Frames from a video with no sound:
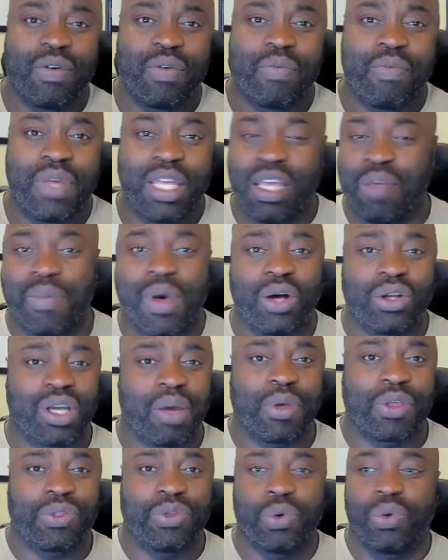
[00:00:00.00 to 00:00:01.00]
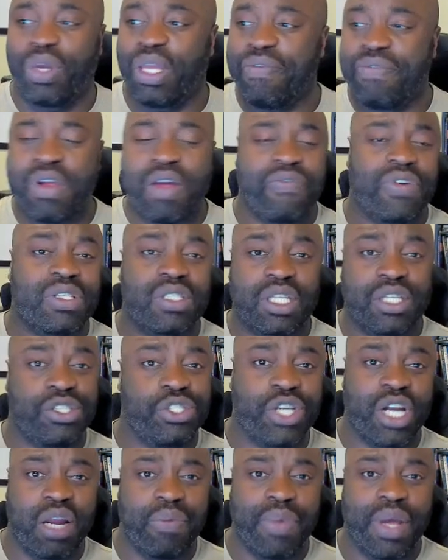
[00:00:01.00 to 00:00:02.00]
email coming through, even if it's
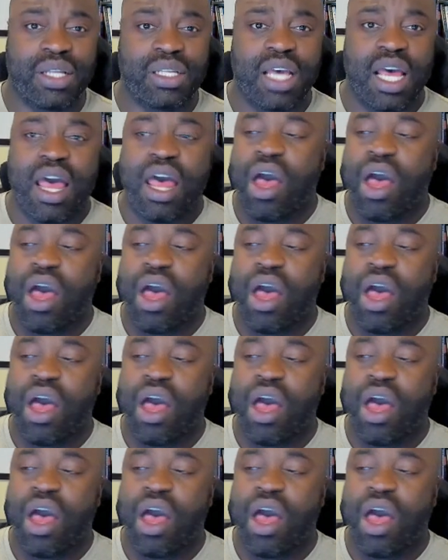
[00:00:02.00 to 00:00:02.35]
legitimate.